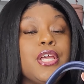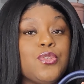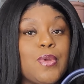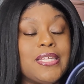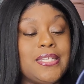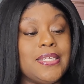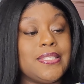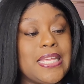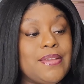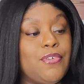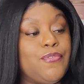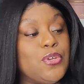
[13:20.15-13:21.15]
so i did
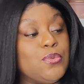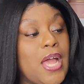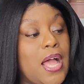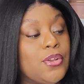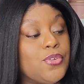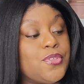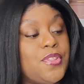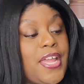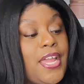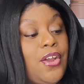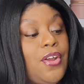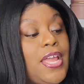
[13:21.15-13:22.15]
save a few dollars
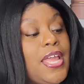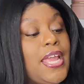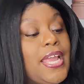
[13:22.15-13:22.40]
there